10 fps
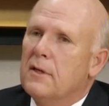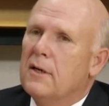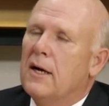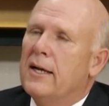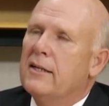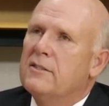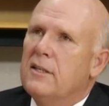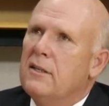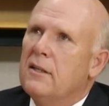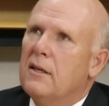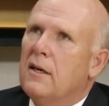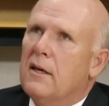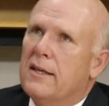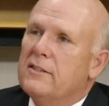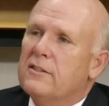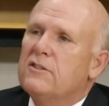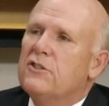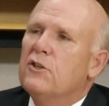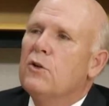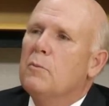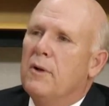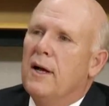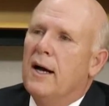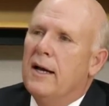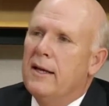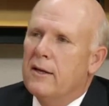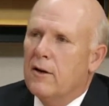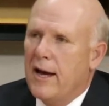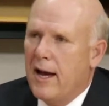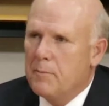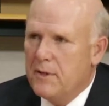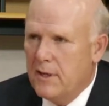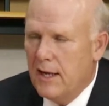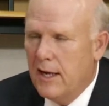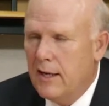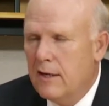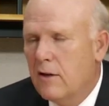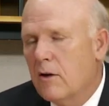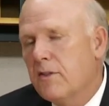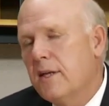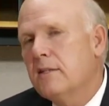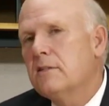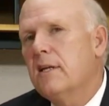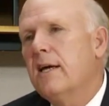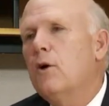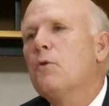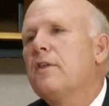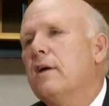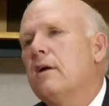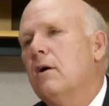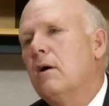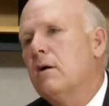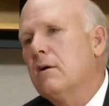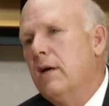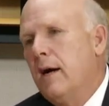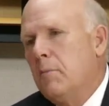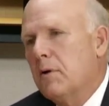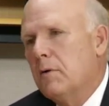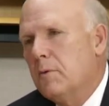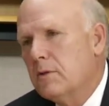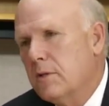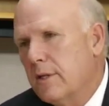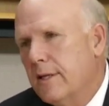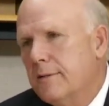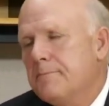Yeah, I can see things that still apply and are apt today, and there are things that I don't think are applicable today.